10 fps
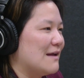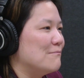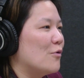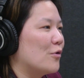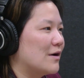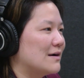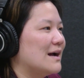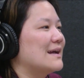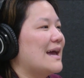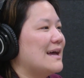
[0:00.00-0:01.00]
And more,
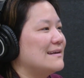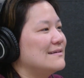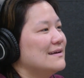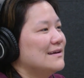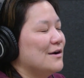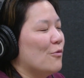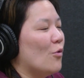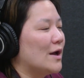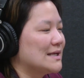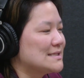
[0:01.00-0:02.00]
again,
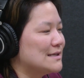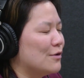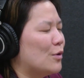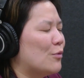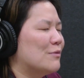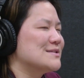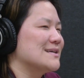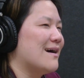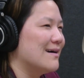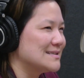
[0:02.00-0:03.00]
wanting to know, well, what was
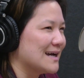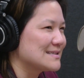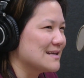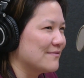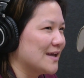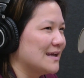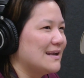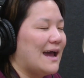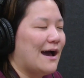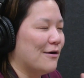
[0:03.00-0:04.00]
the context of
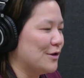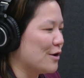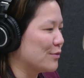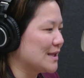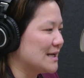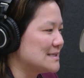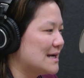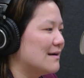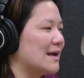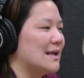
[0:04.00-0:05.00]
it? How long were they
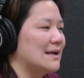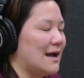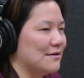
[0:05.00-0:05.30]
interrogated?